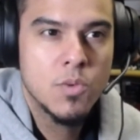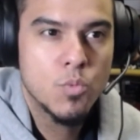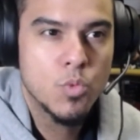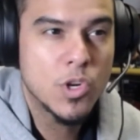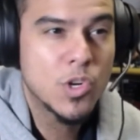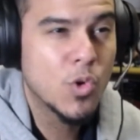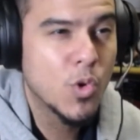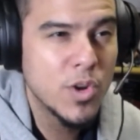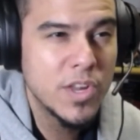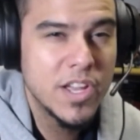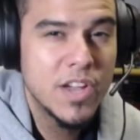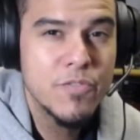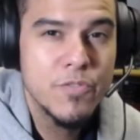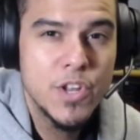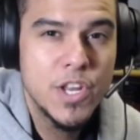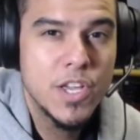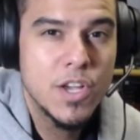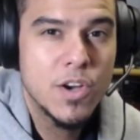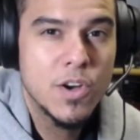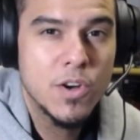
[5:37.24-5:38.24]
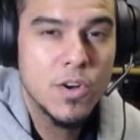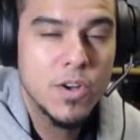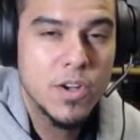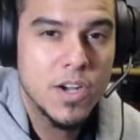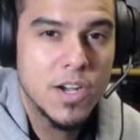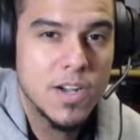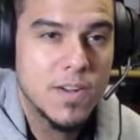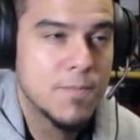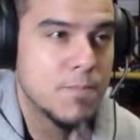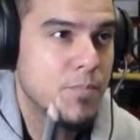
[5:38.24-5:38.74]
Recording on video,
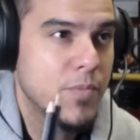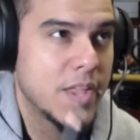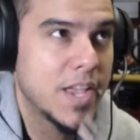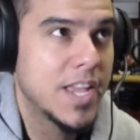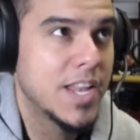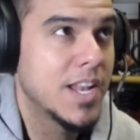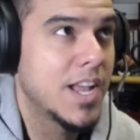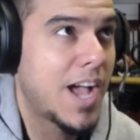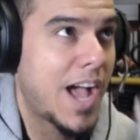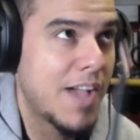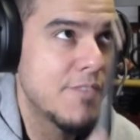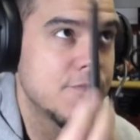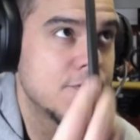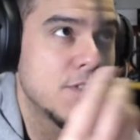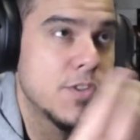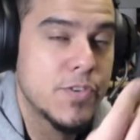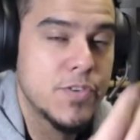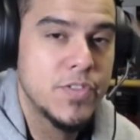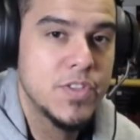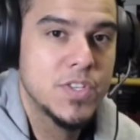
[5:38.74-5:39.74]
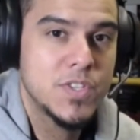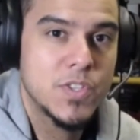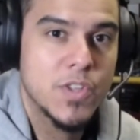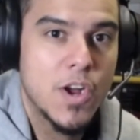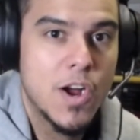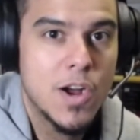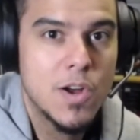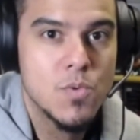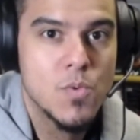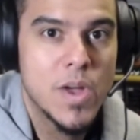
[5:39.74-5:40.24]
and I've learned this
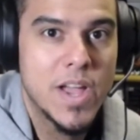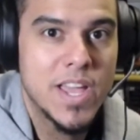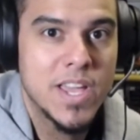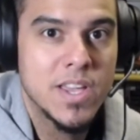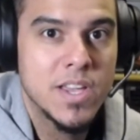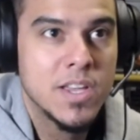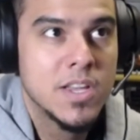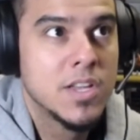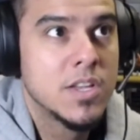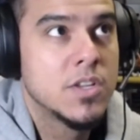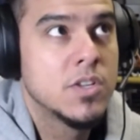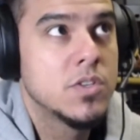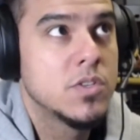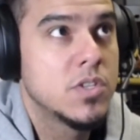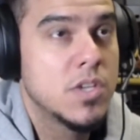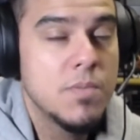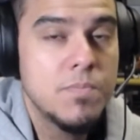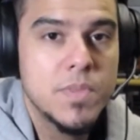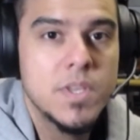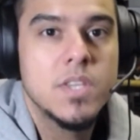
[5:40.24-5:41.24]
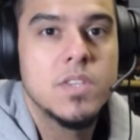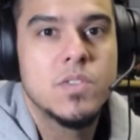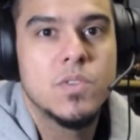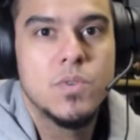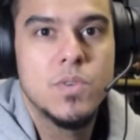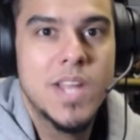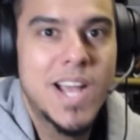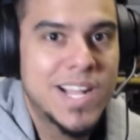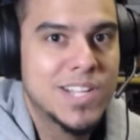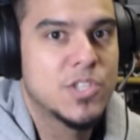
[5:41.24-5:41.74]
the hard way, some things
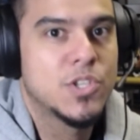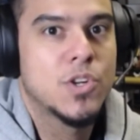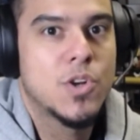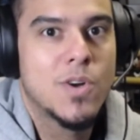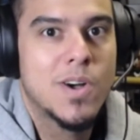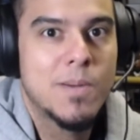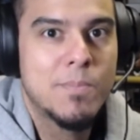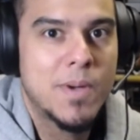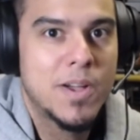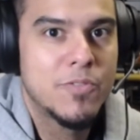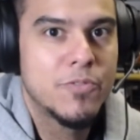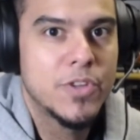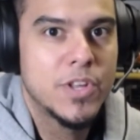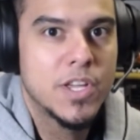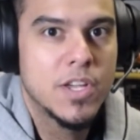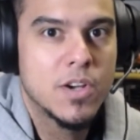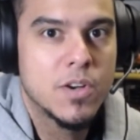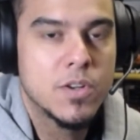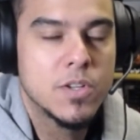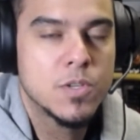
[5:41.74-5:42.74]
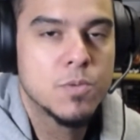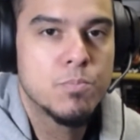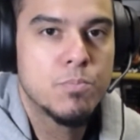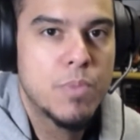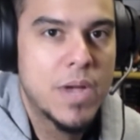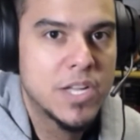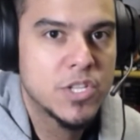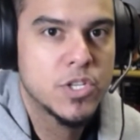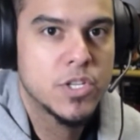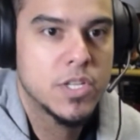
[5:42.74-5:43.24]
do not show up on video,
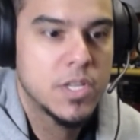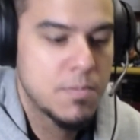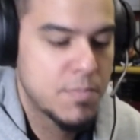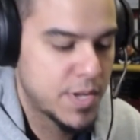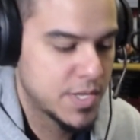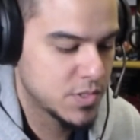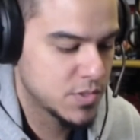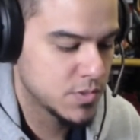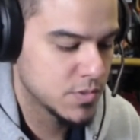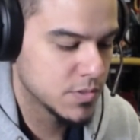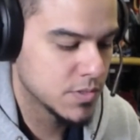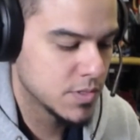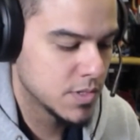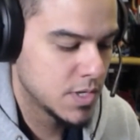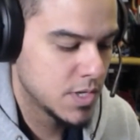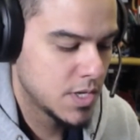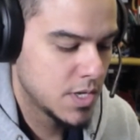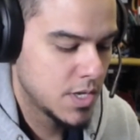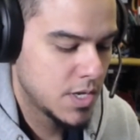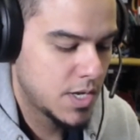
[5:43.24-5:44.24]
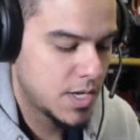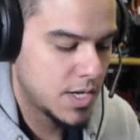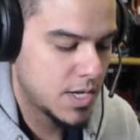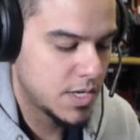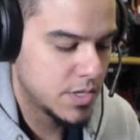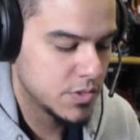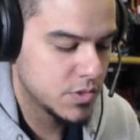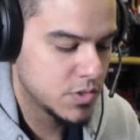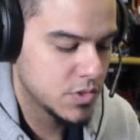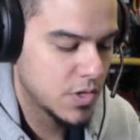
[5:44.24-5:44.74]
especially pencil.
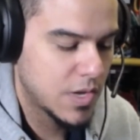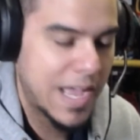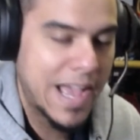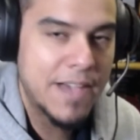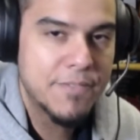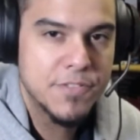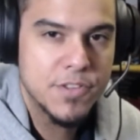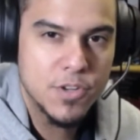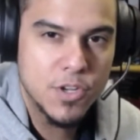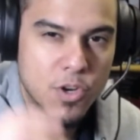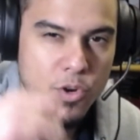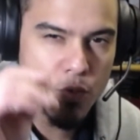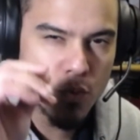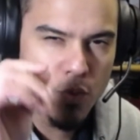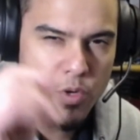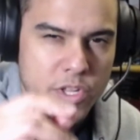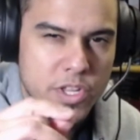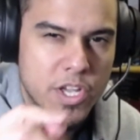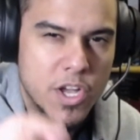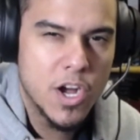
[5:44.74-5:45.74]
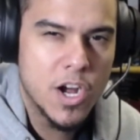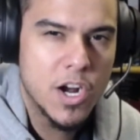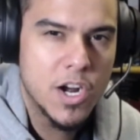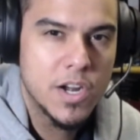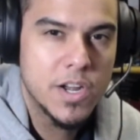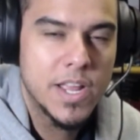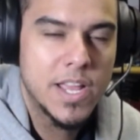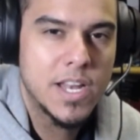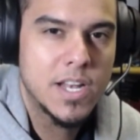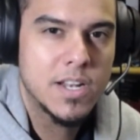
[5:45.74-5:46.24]
So I have to go really
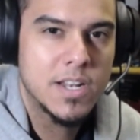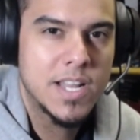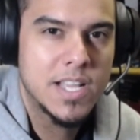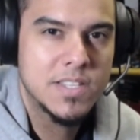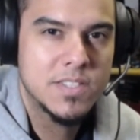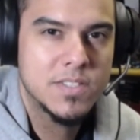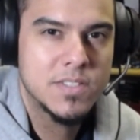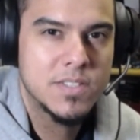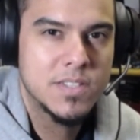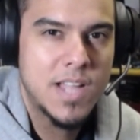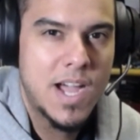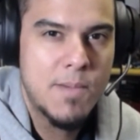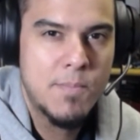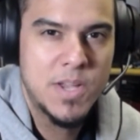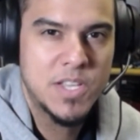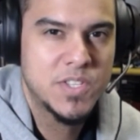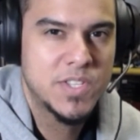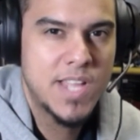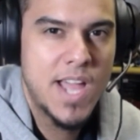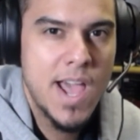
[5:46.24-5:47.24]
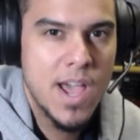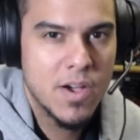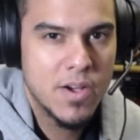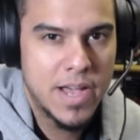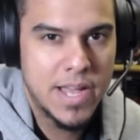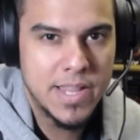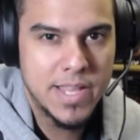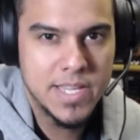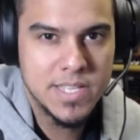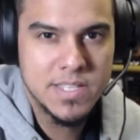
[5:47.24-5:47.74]
hard, and that's not my style.
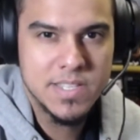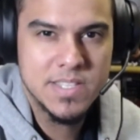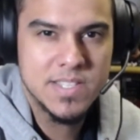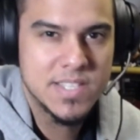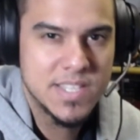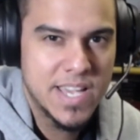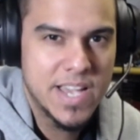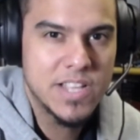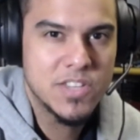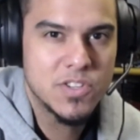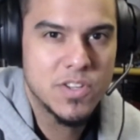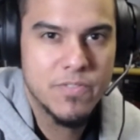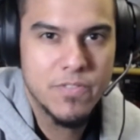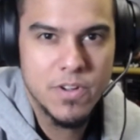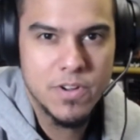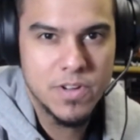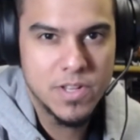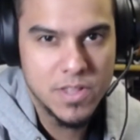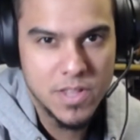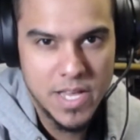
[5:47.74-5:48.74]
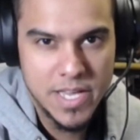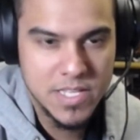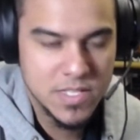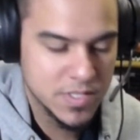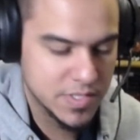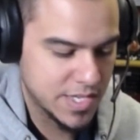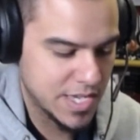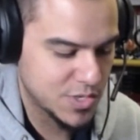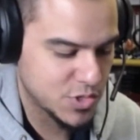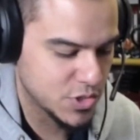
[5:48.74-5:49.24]
I like to sketch, a very light
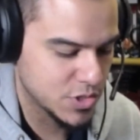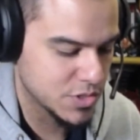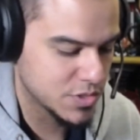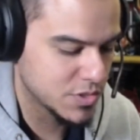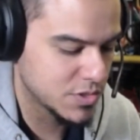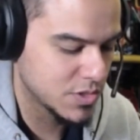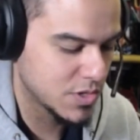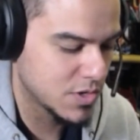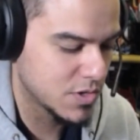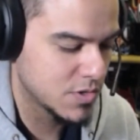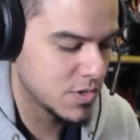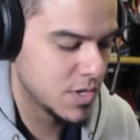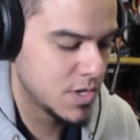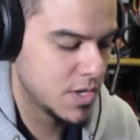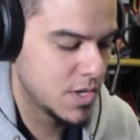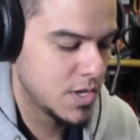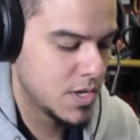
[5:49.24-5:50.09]
sketcher. So